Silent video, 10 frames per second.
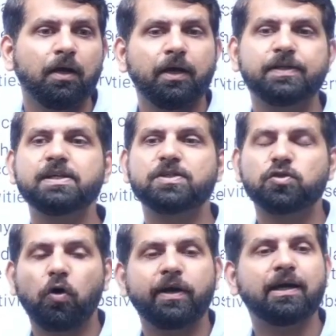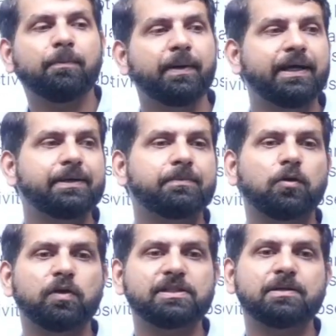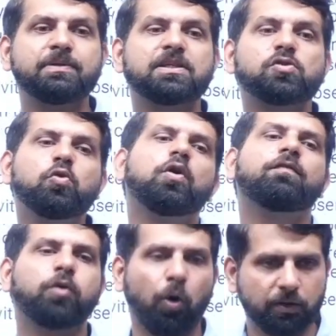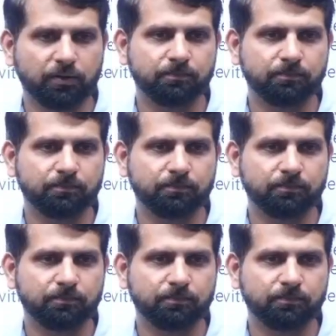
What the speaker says: See, historical particularism is a school of thought.